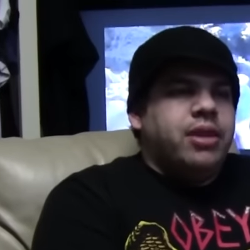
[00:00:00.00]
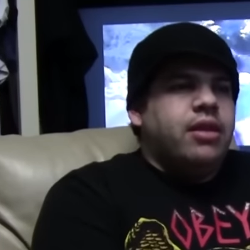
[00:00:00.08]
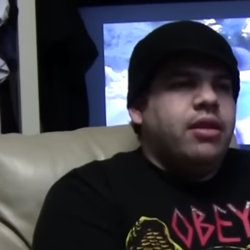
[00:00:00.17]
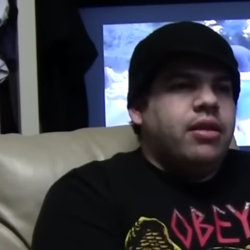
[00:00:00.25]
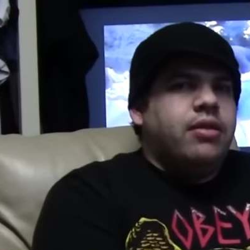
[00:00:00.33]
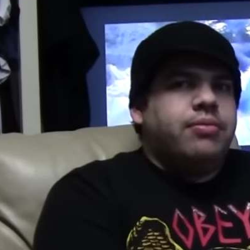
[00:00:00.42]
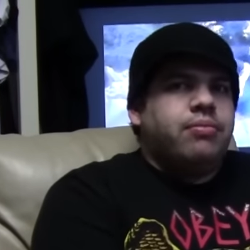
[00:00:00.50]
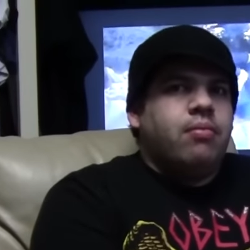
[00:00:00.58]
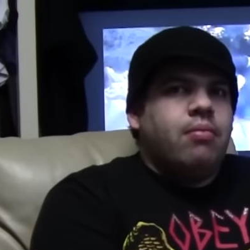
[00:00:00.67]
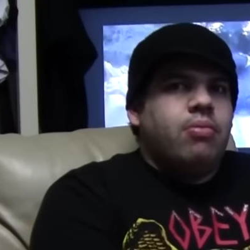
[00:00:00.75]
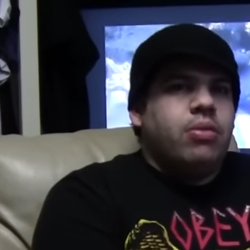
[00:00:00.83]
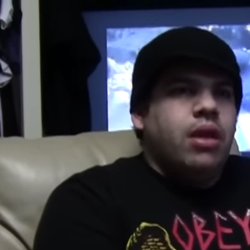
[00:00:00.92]
Hey, oh,
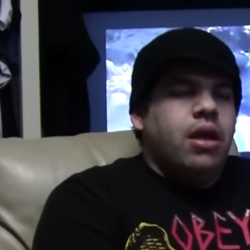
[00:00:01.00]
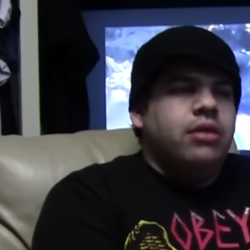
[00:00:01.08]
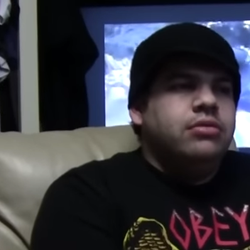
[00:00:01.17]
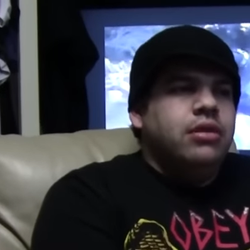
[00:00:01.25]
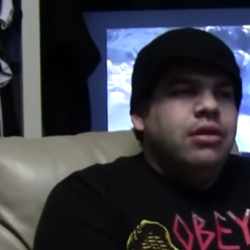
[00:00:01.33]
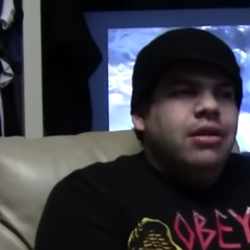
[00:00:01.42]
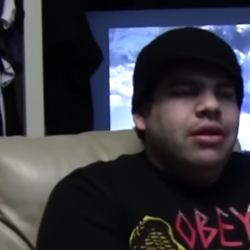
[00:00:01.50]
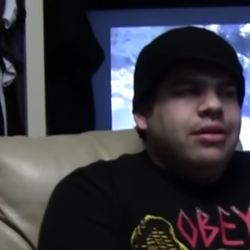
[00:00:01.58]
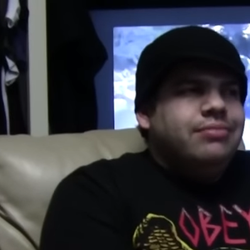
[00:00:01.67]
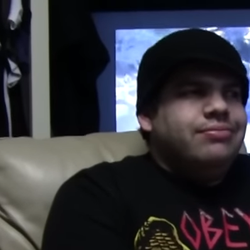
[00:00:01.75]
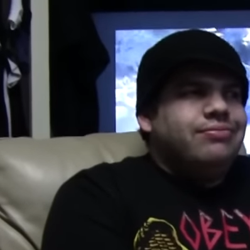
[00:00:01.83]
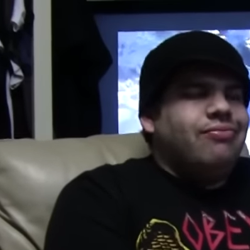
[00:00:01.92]
the source I
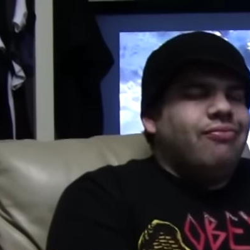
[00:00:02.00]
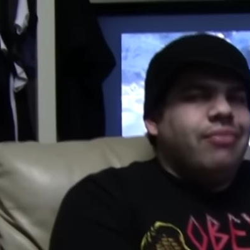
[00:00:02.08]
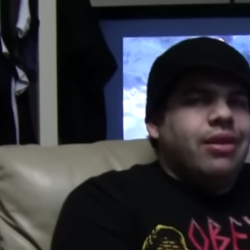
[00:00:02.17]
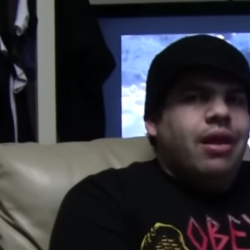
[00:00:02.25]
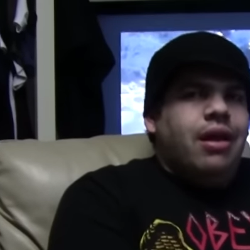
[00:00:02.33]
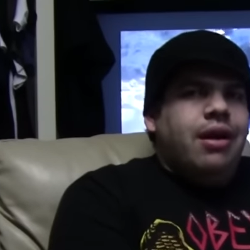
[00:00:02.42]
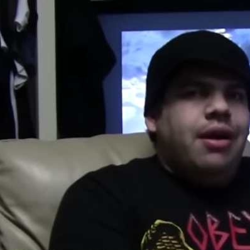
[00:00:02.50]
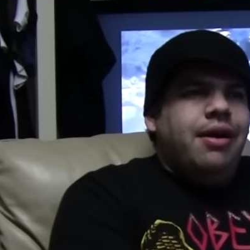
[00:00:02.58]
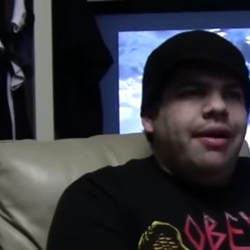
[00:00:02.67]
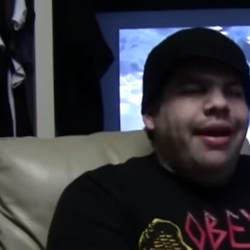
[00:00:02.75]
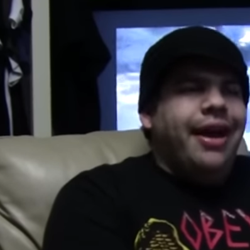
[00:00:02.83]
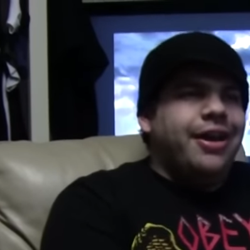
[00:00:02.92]
tried up my bunghole.